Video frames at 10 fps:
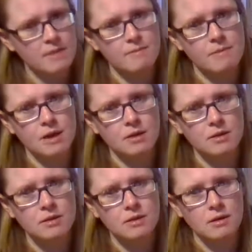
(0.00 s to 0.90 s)
middle
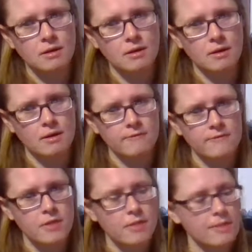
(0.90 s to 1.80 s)
of
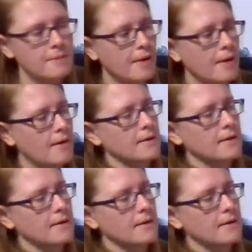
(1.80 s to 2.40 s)
the bog.